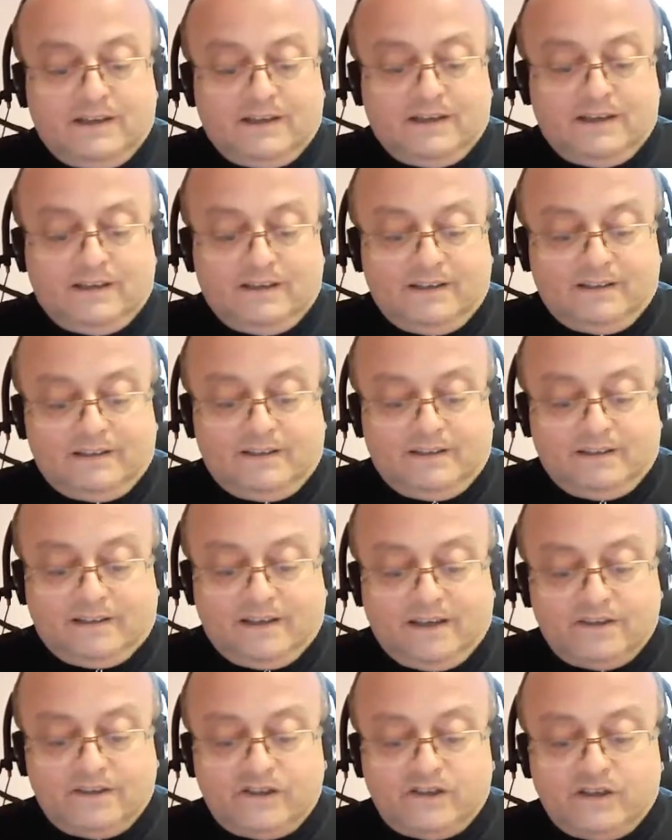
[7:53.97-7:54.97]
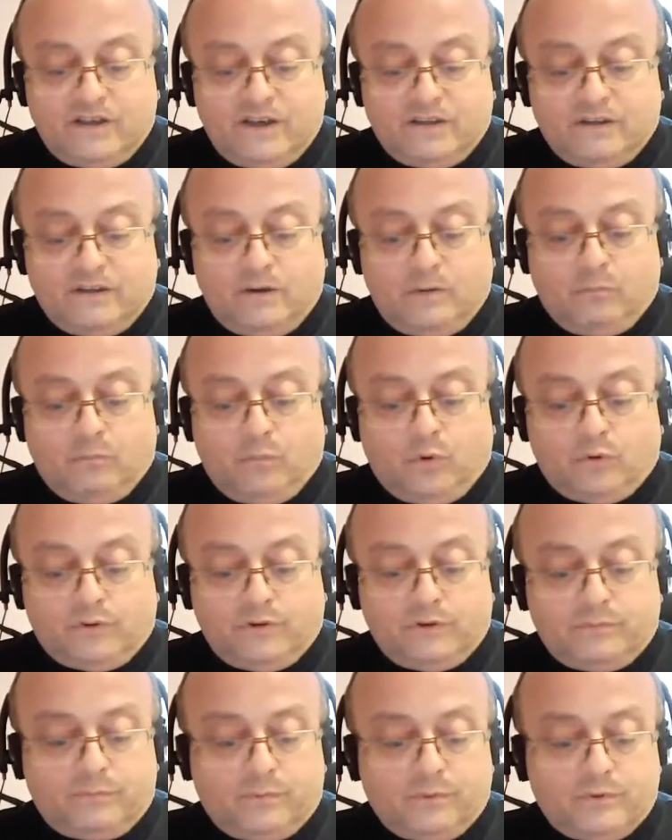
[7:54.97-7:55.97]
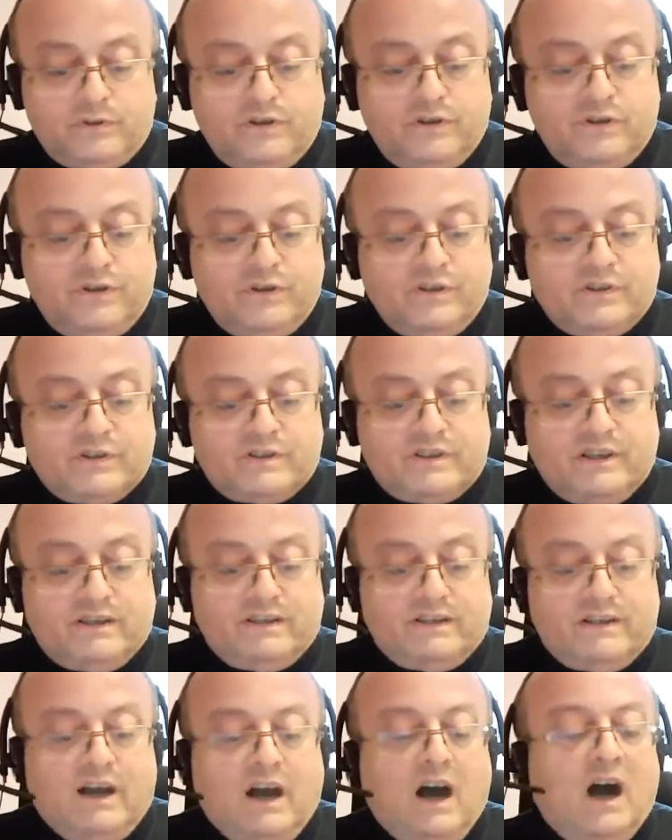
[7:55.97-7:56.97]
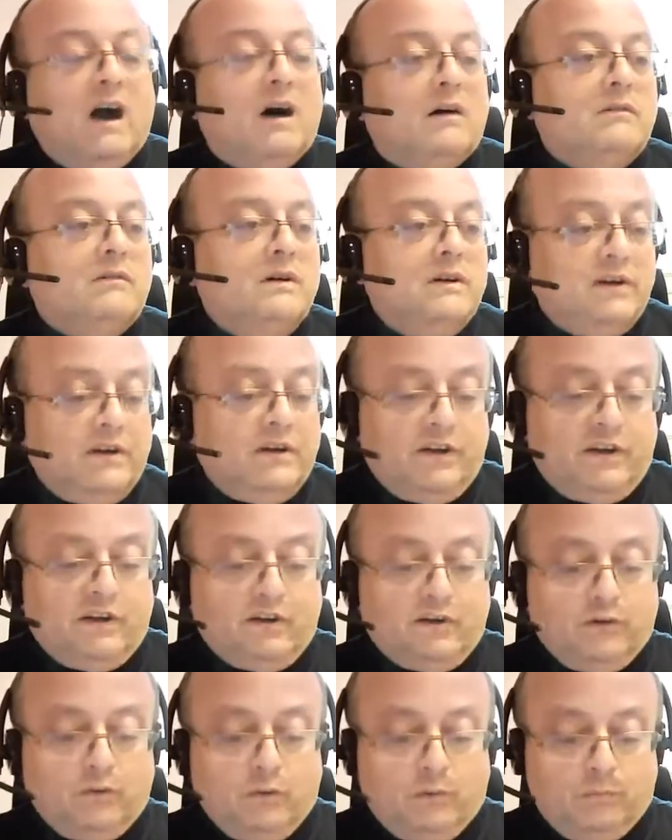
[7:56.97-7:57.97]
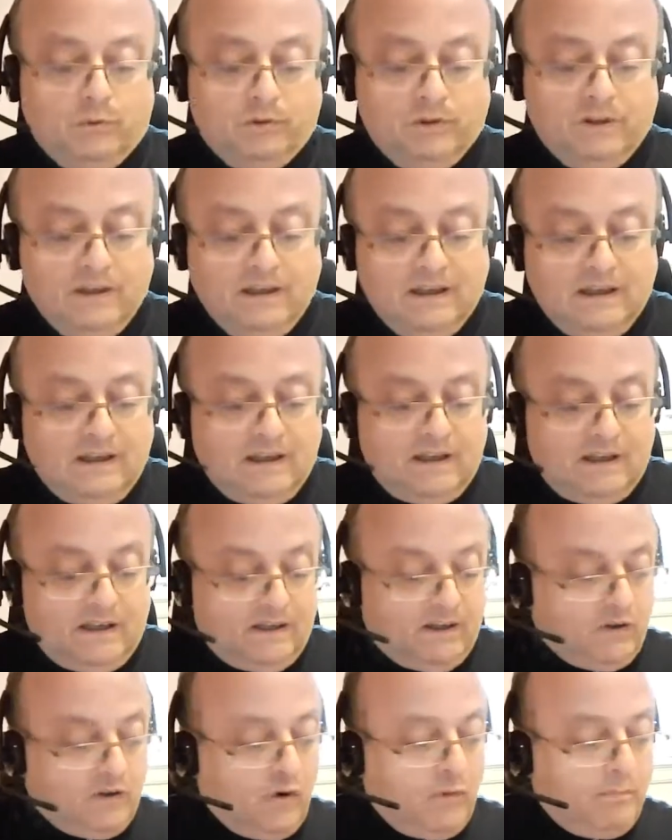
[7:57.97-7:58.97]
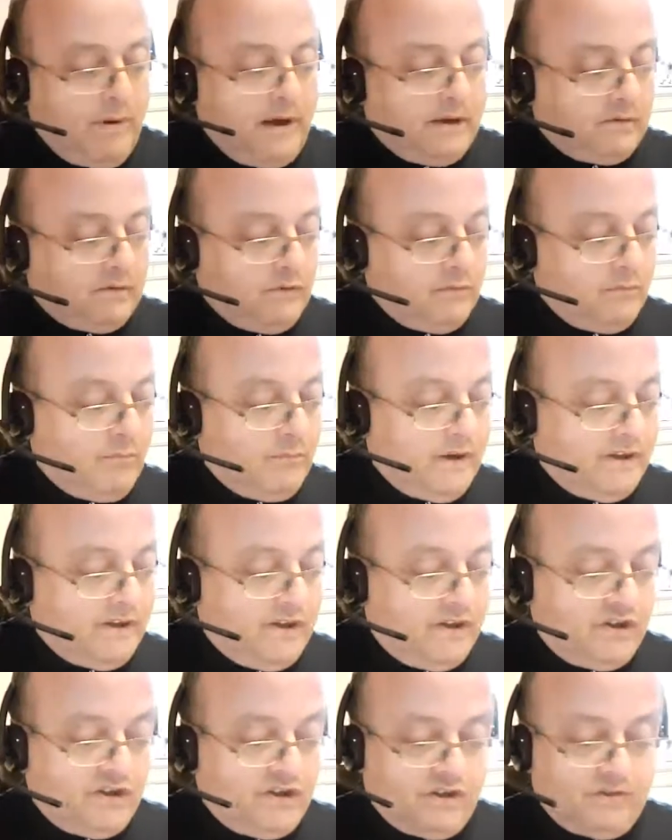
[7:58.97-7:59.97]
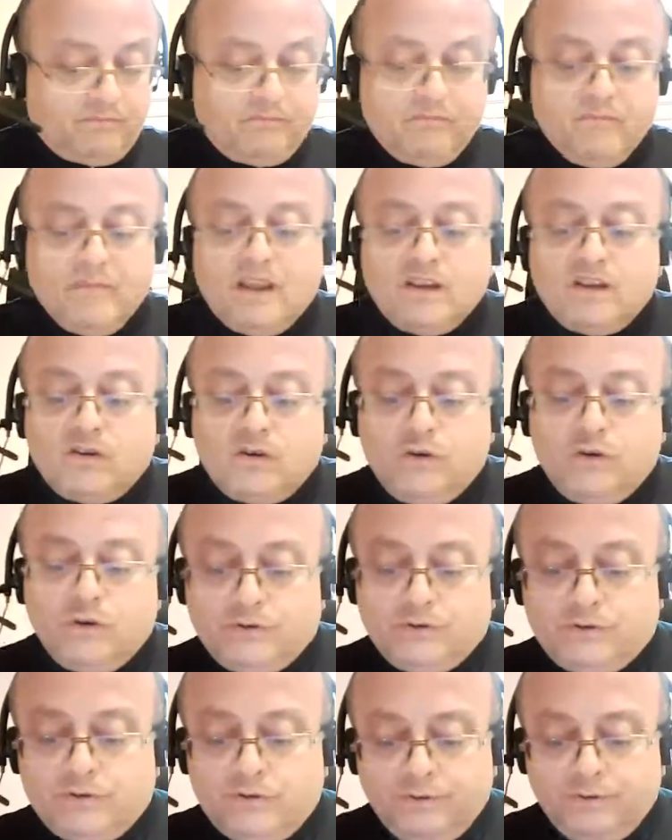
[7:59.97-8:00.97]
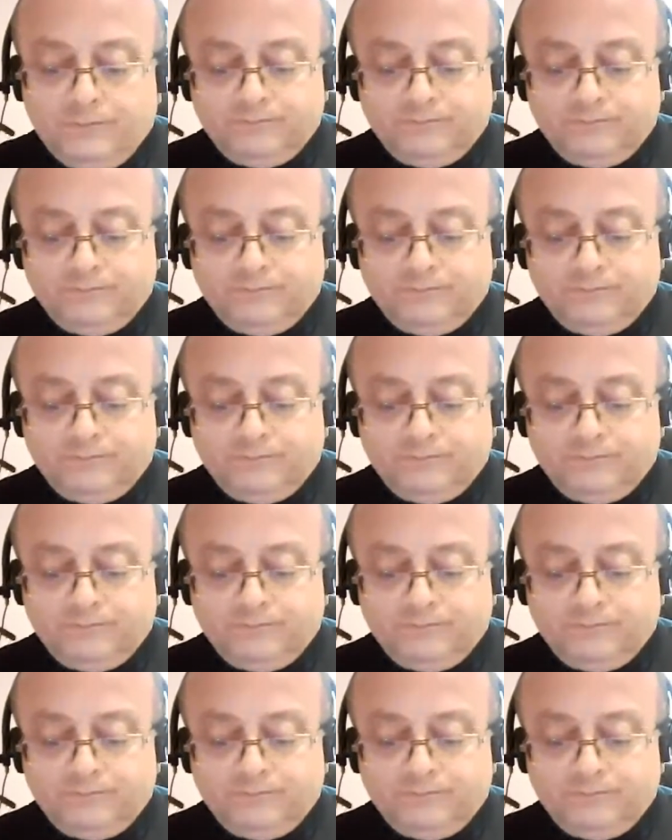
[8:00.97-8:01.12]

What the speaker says: detention and border procedures and how global compact on migration could